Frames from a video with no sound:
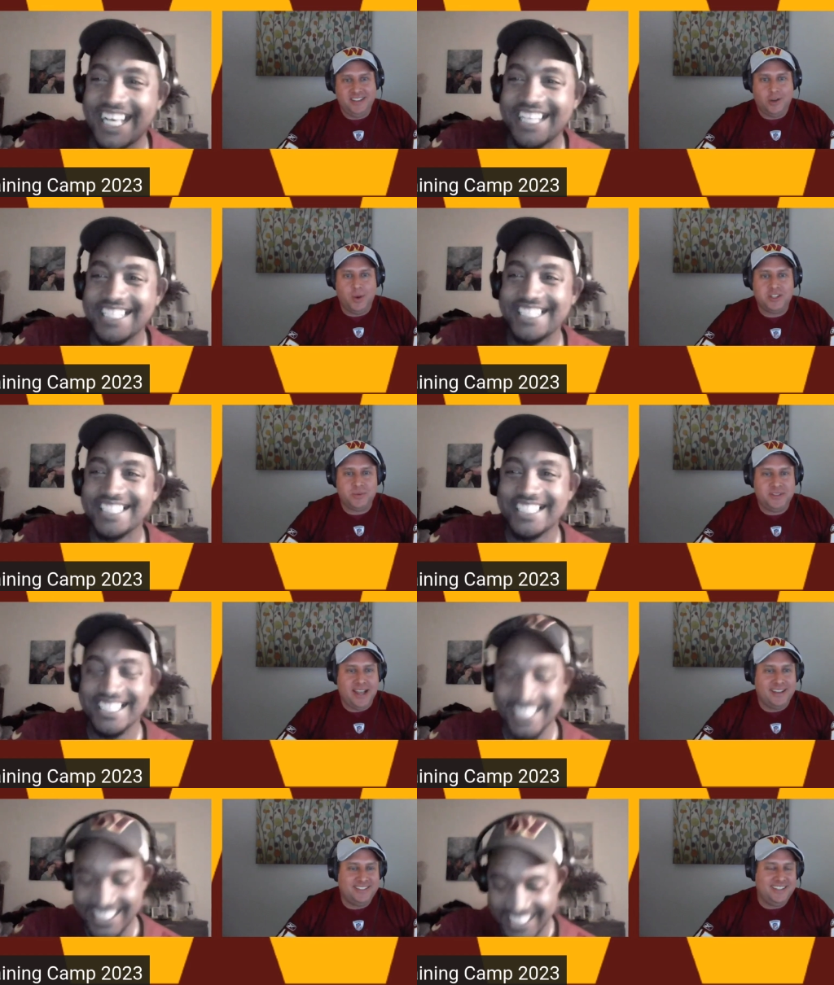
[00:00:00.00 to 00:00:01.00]
Speaker 1: the question was
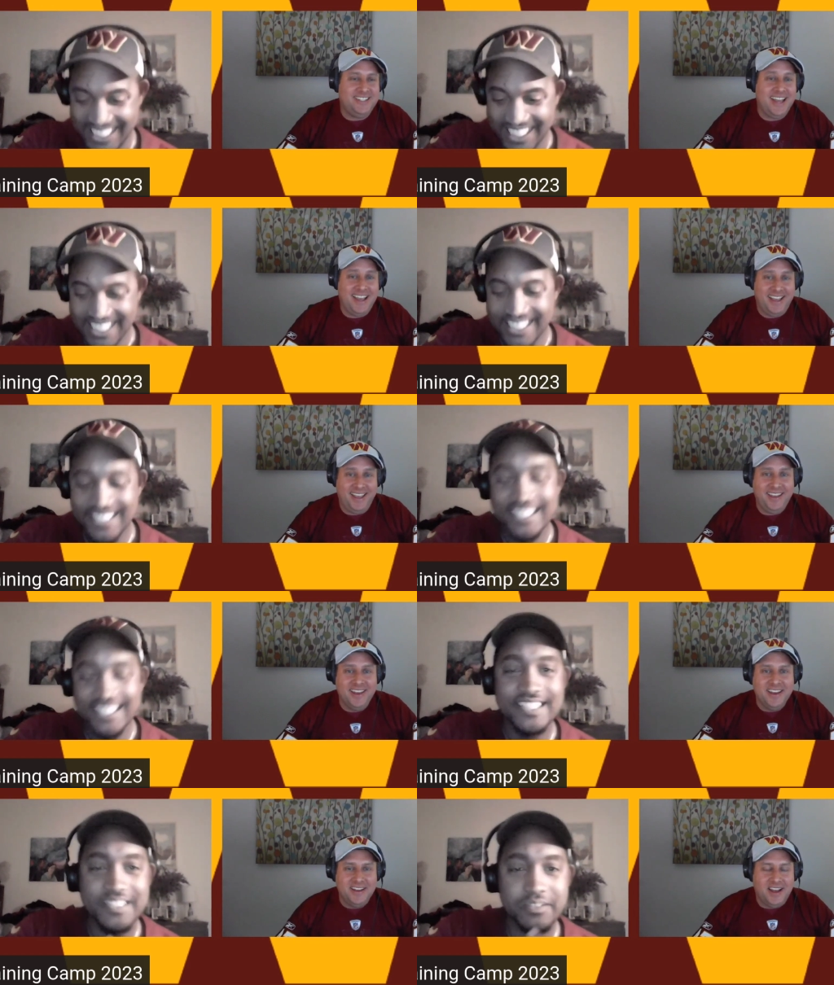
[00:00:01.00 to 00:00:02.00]
asked today
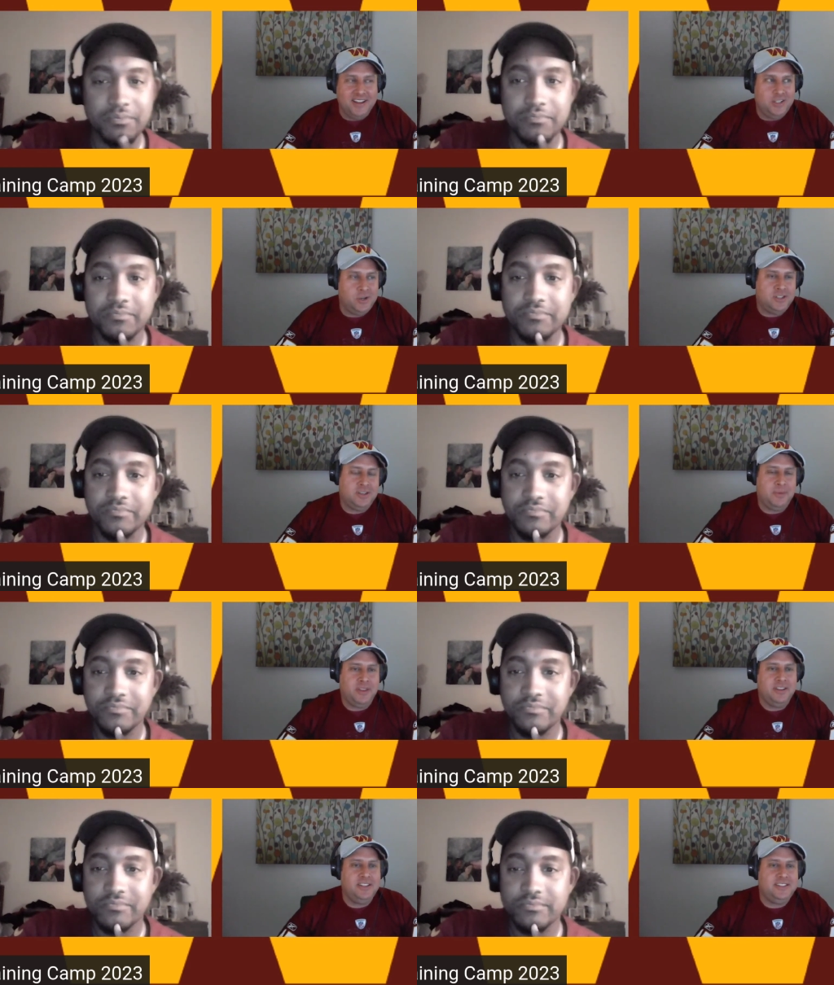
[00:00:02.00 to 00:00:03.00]
uh, during some of
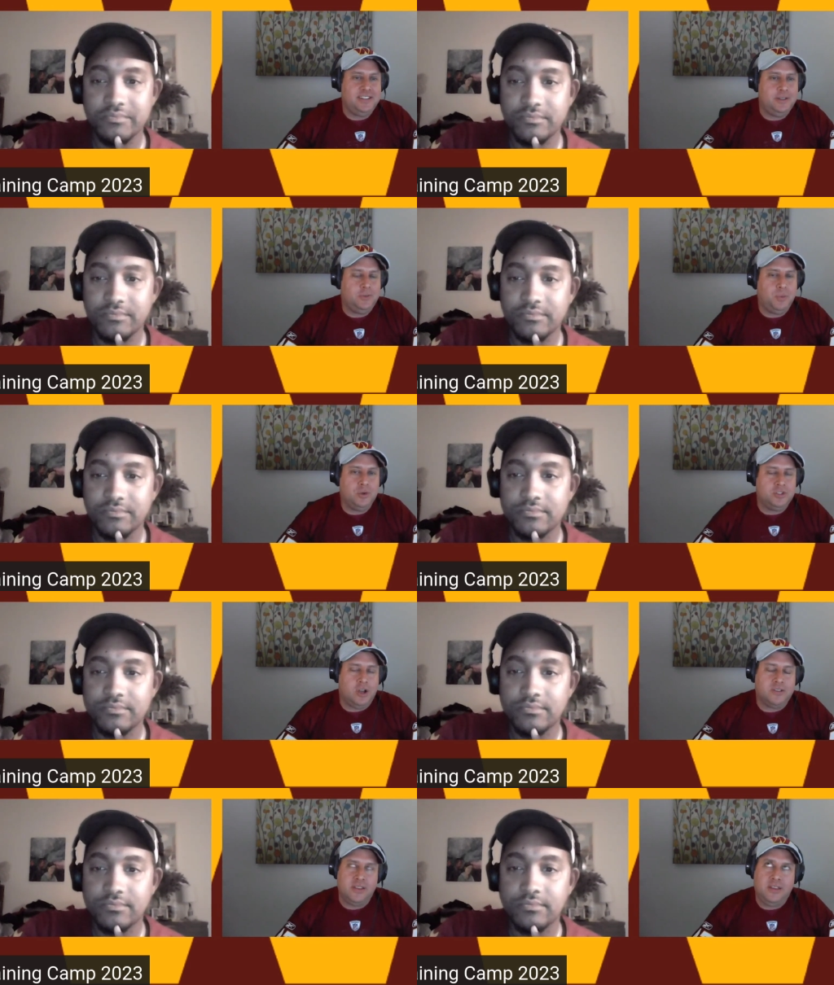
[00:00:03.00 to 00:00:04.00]
the DC sports
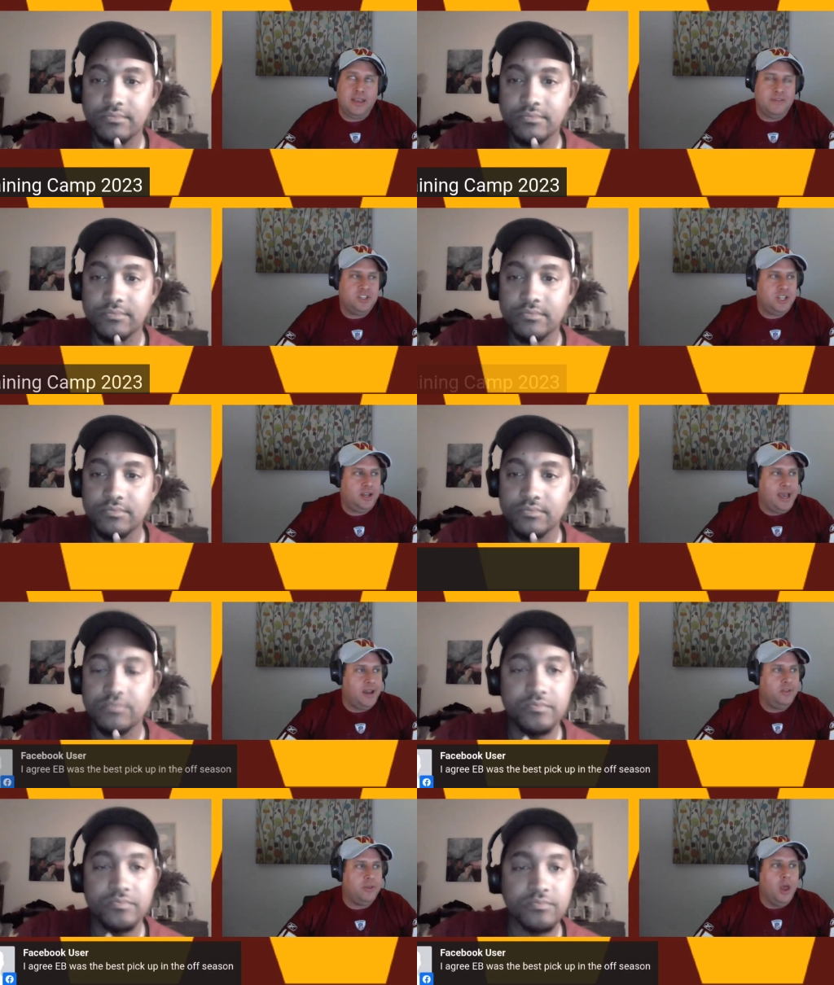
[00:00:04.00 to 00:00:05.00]
talks. I think Kevin Sheehan
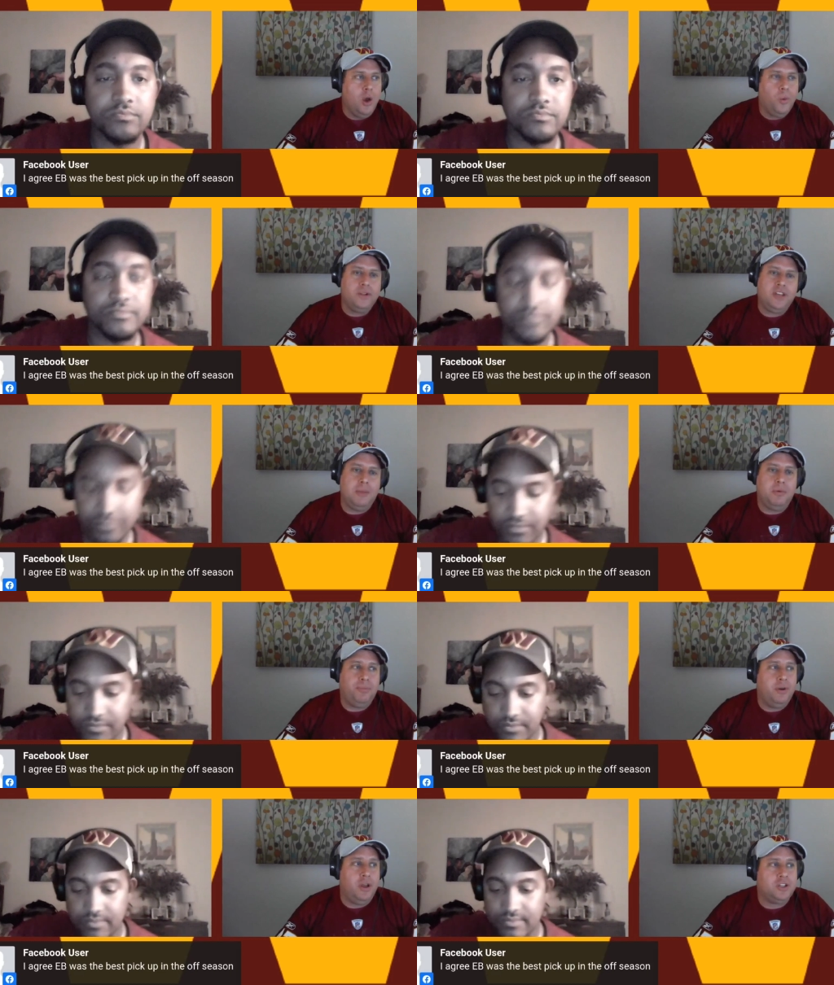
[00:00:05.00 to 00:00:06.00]
had us. What type of
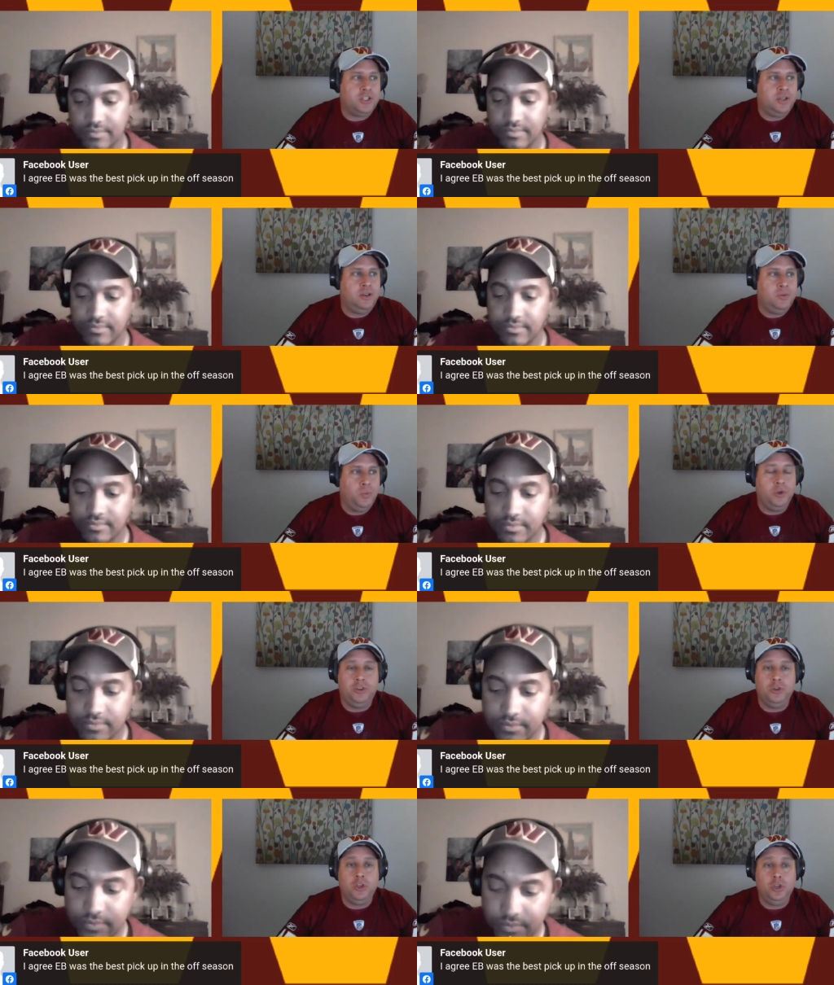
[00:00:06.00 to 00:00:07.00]
production would
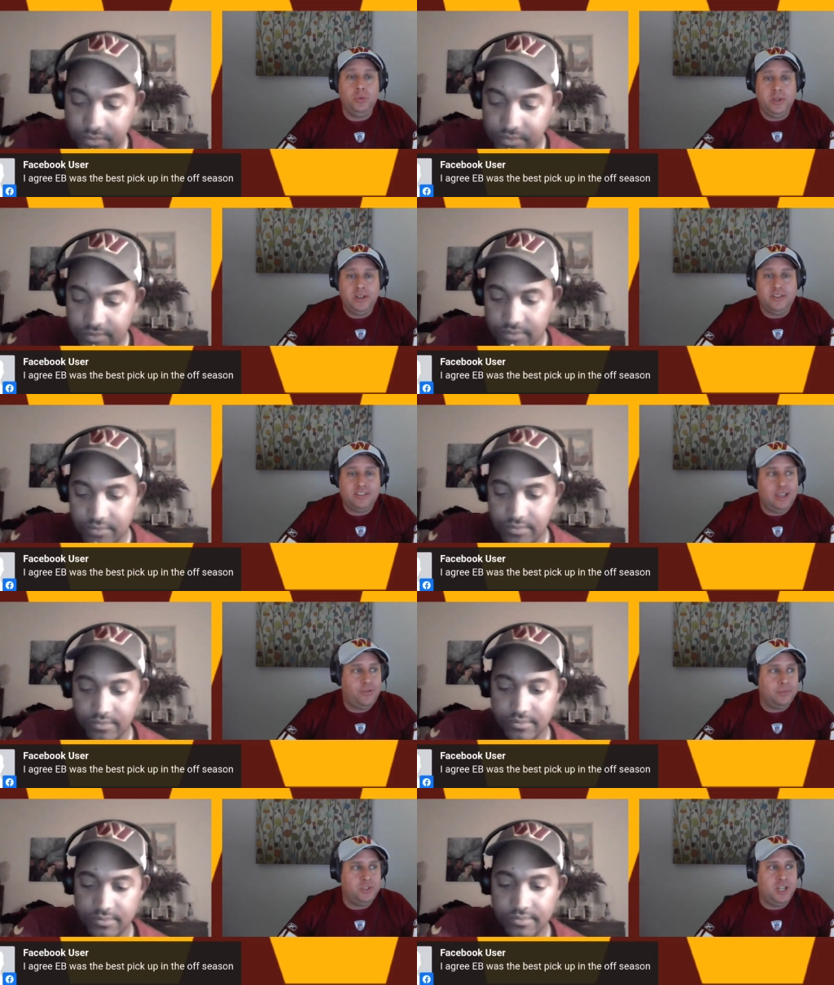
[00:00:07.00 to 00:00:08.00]
do you need to see
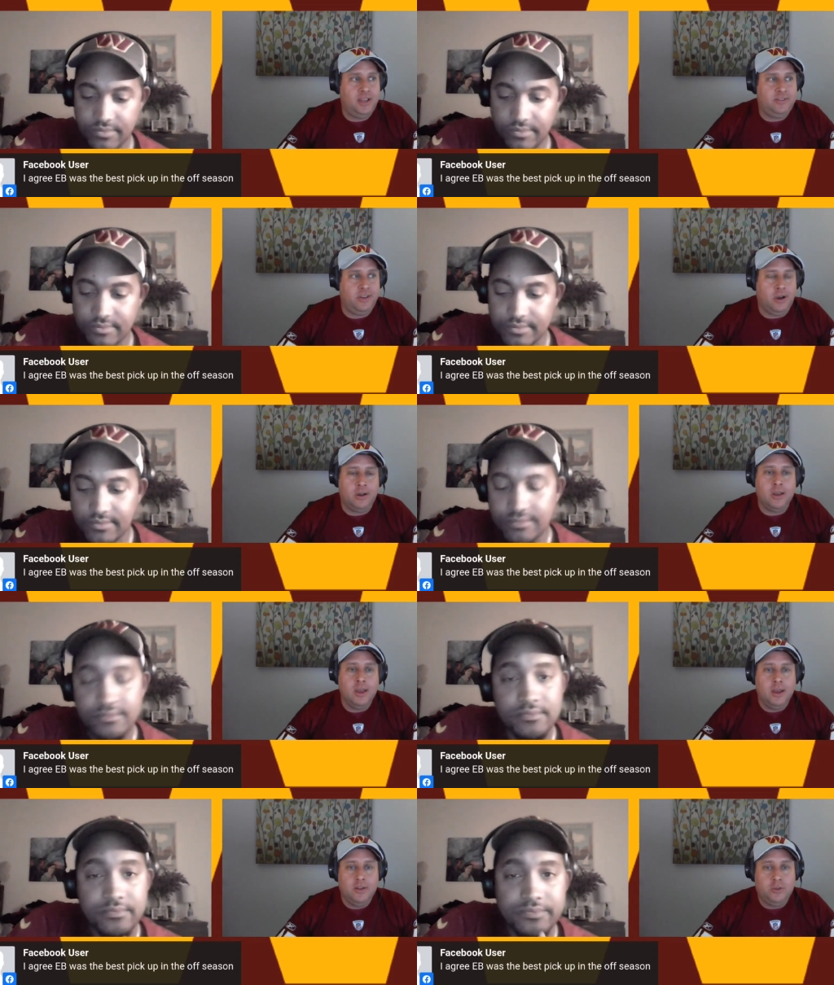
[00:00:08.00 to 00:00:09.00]
from Chase Young
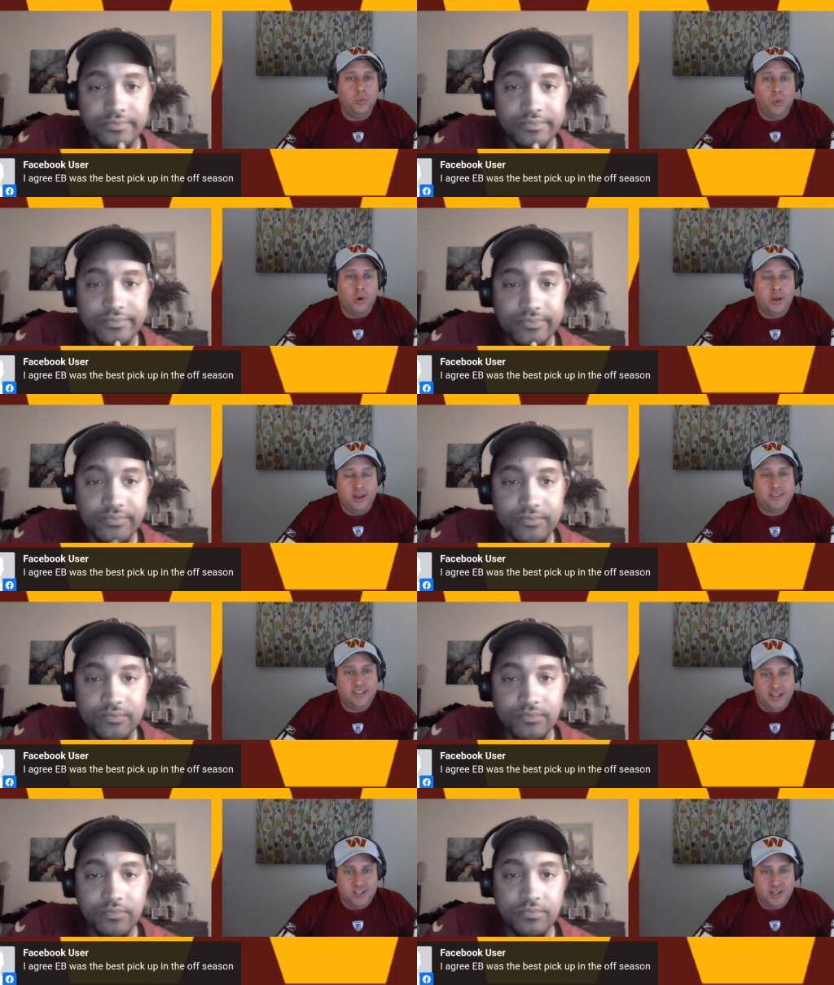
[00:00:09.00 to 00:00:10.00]
to warrant an
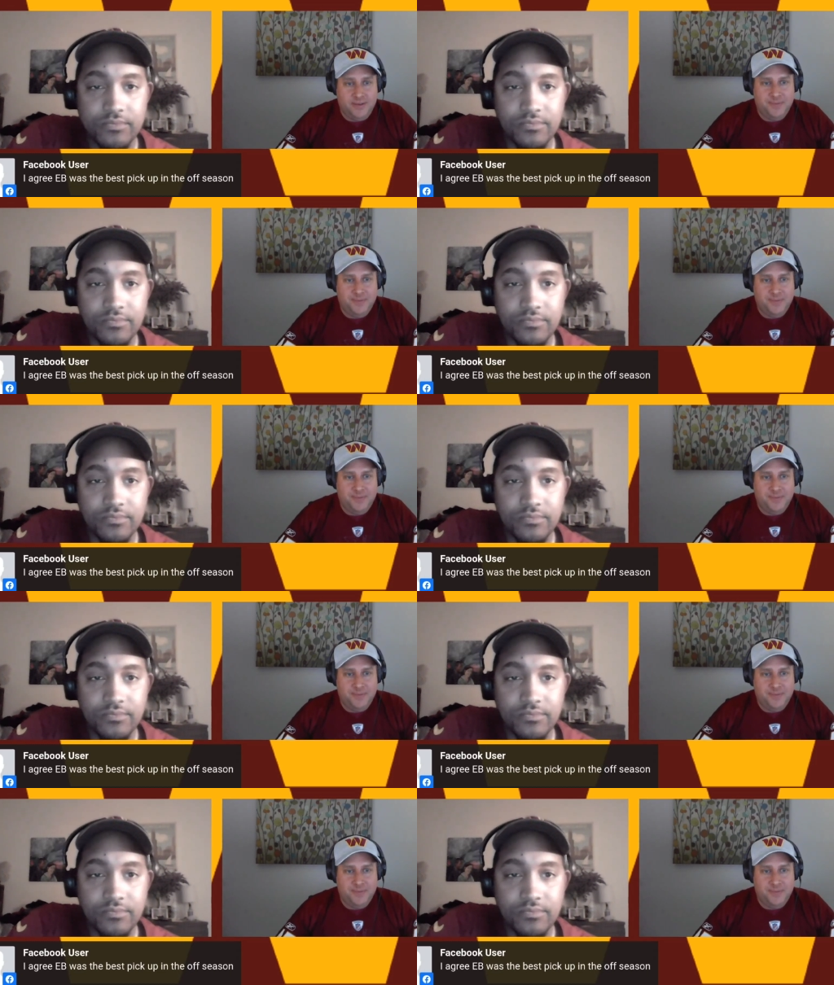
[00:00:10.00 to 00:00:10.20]
extension?